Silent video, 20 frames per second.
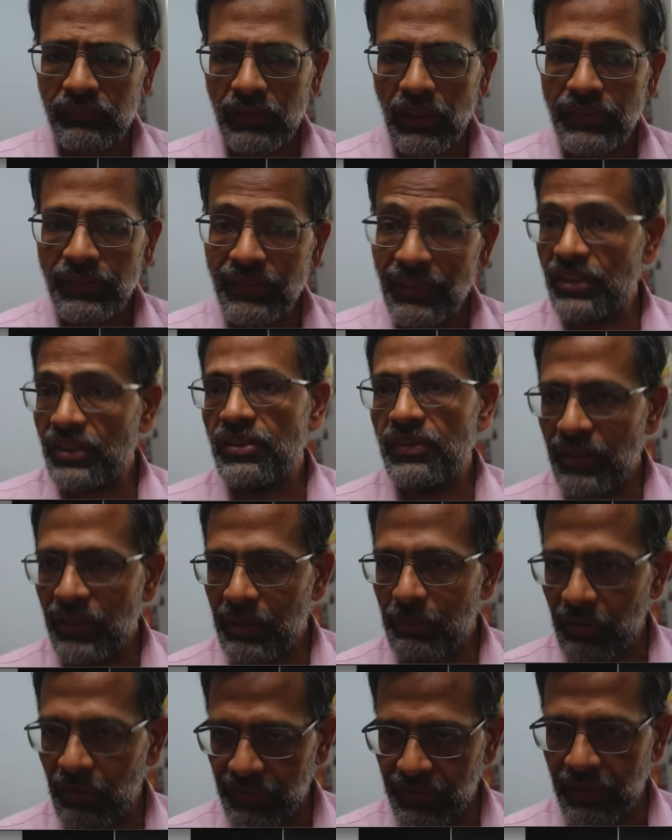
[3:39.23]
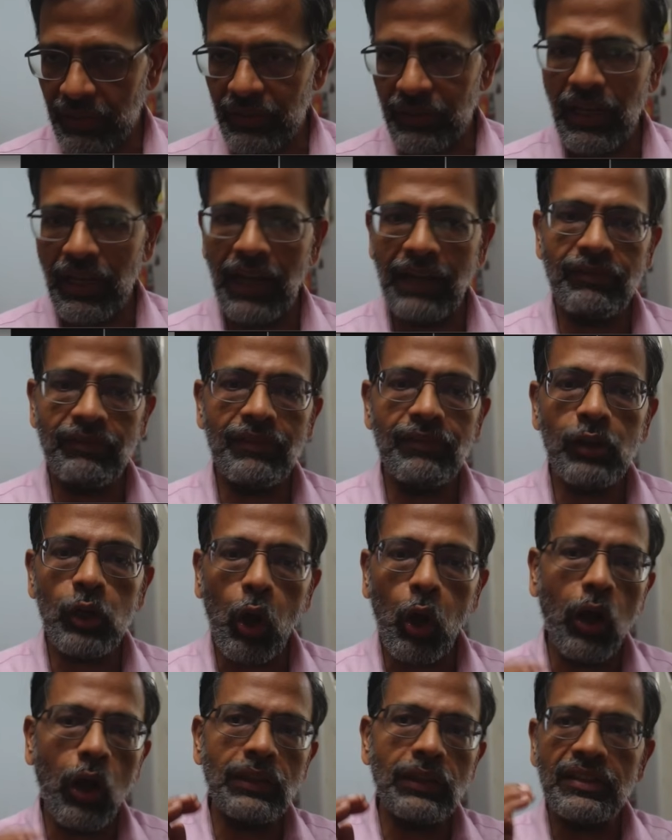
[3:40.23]
63%, and we will
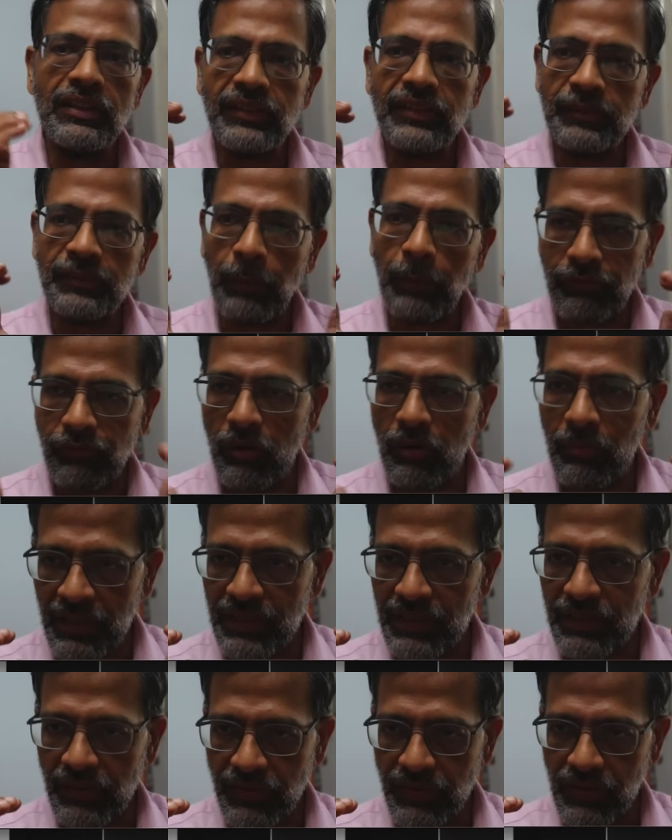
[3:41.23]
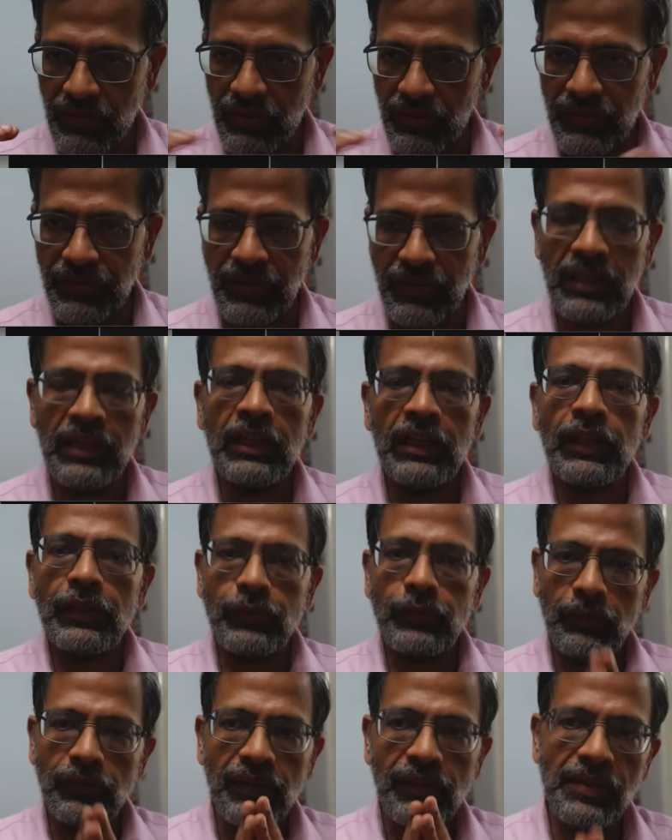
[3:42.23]
call this as performance consistency.
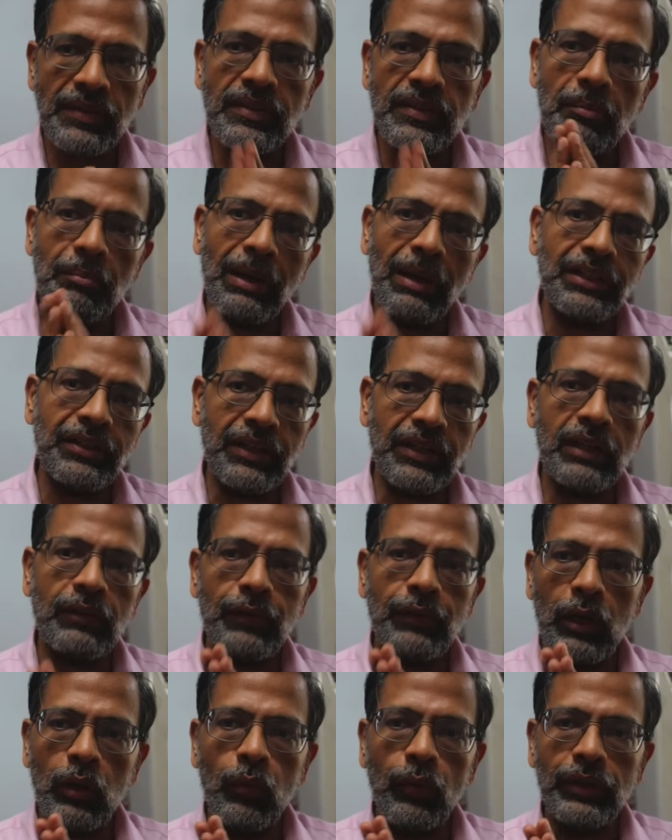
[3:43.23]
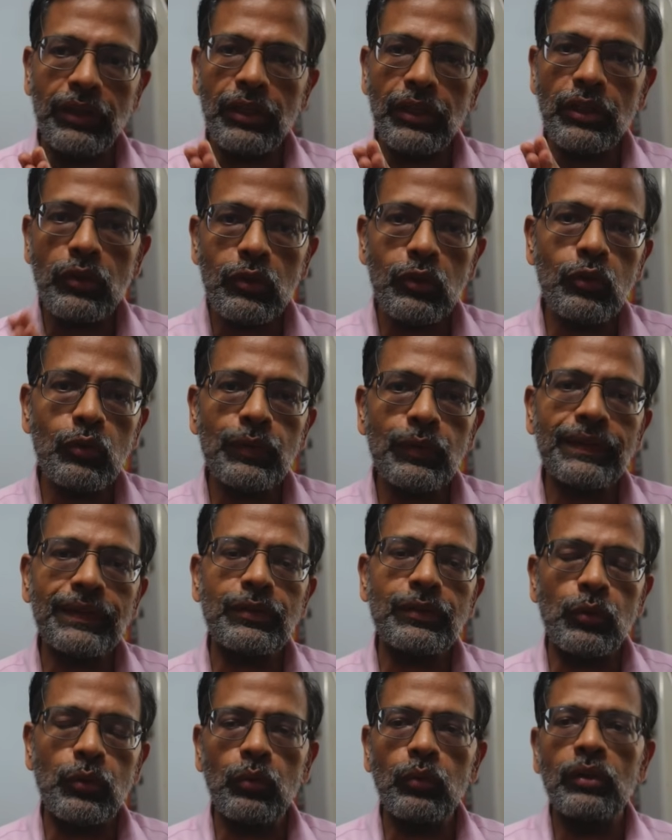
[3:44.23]
So this is the metric we are going to use
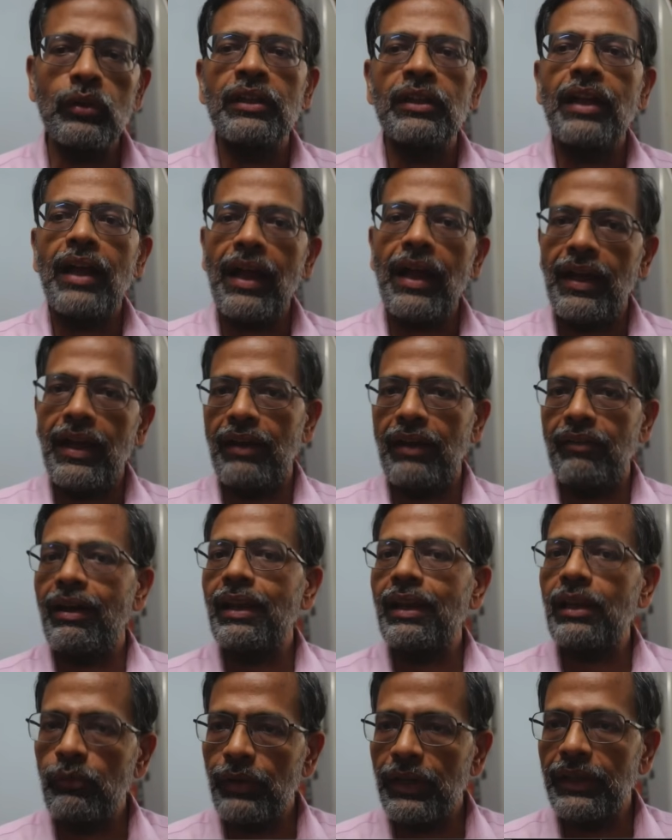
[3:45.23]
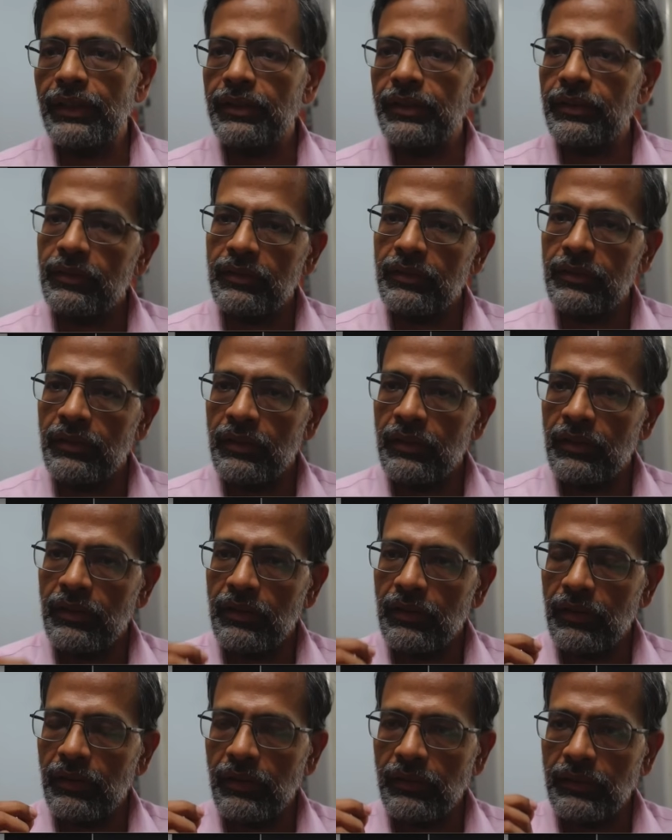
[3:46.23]
to evaluate
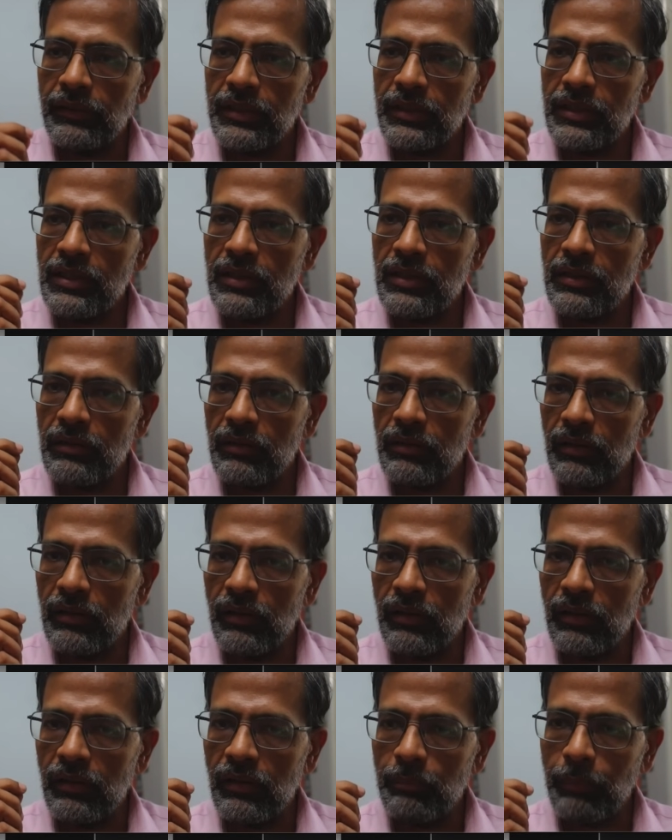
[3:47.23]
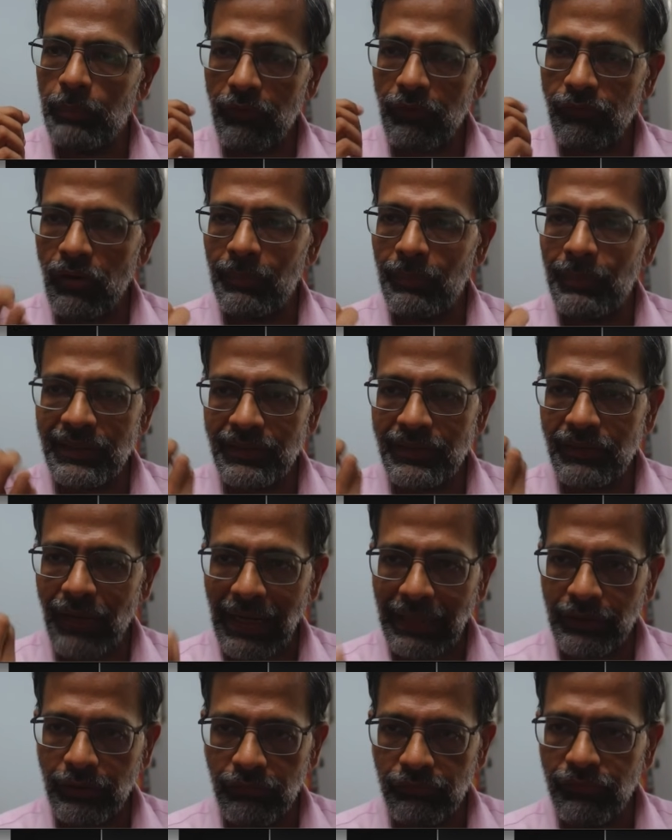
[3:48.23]
the performance of
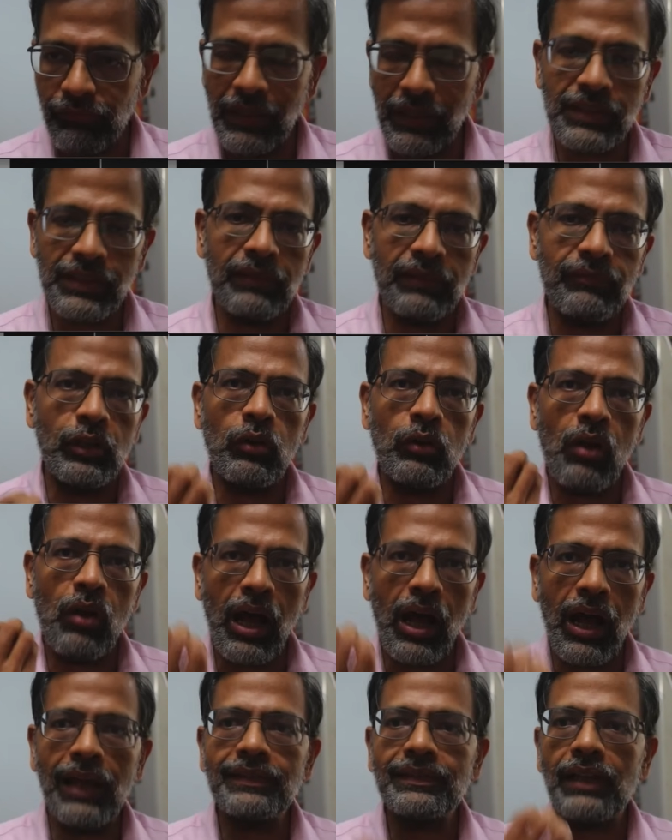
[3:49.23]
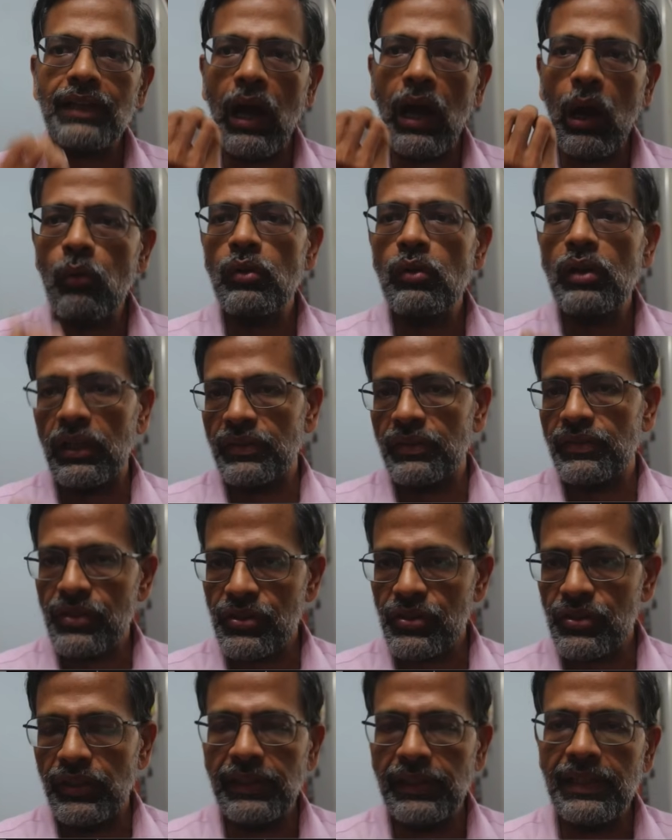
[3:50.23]
active funds, and we're going to ask how
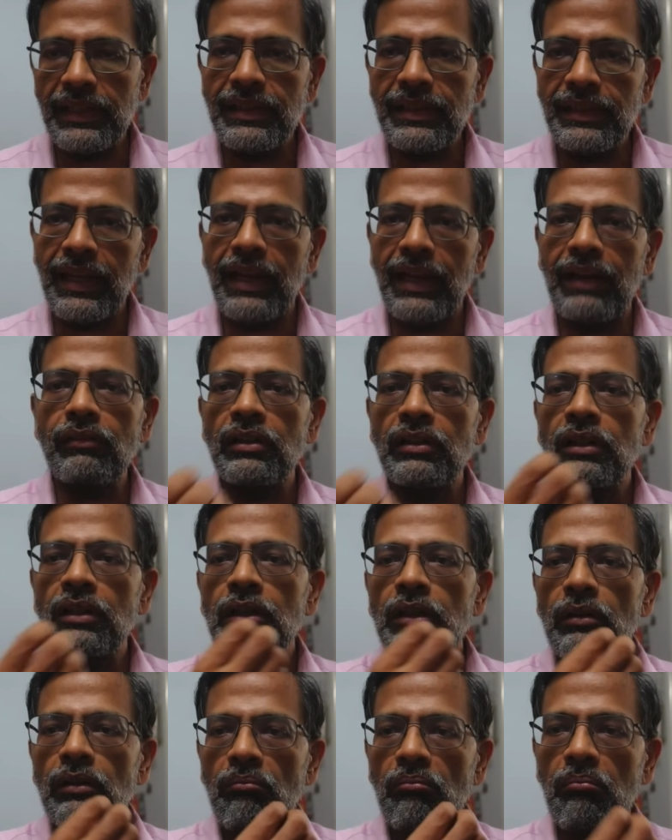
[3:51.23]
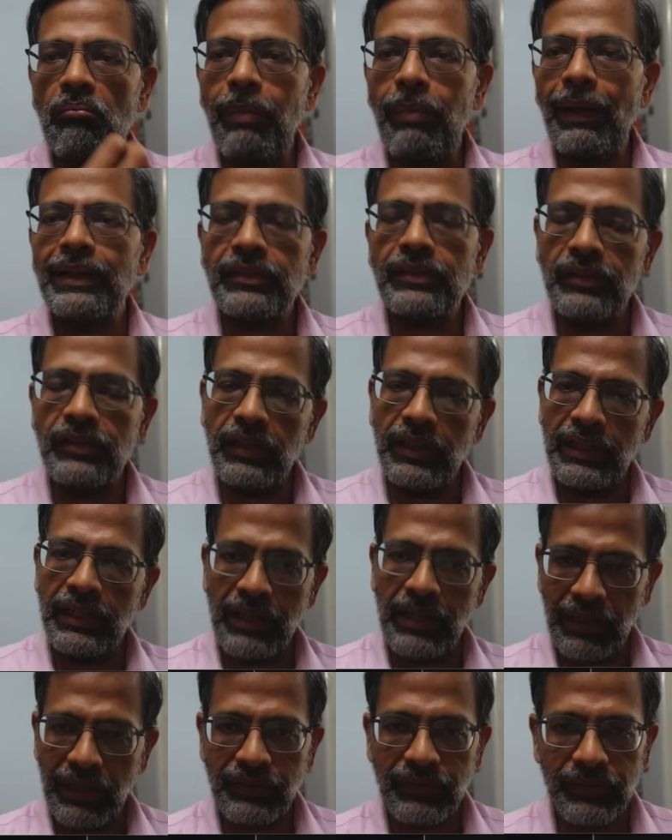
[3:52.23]
consistently they have bet the
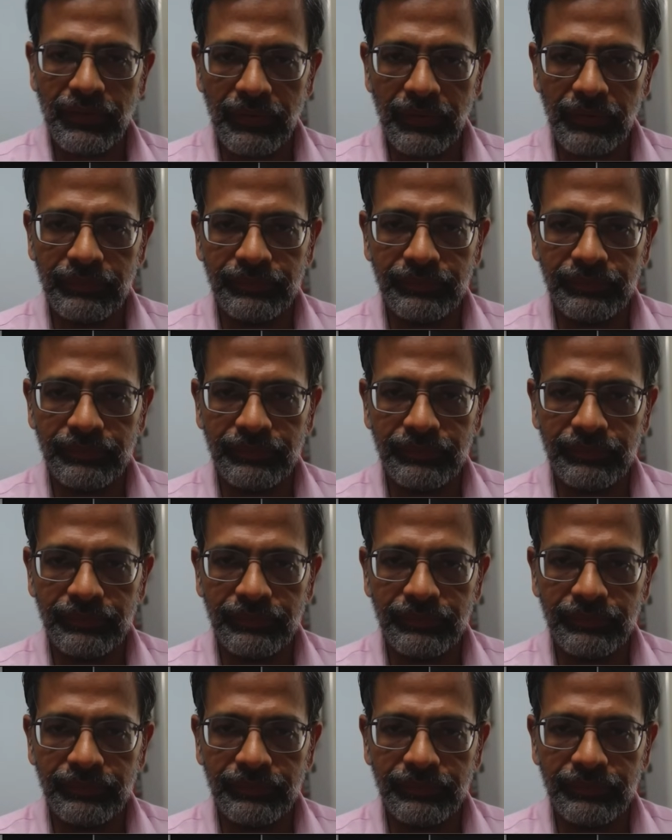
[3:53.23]
index.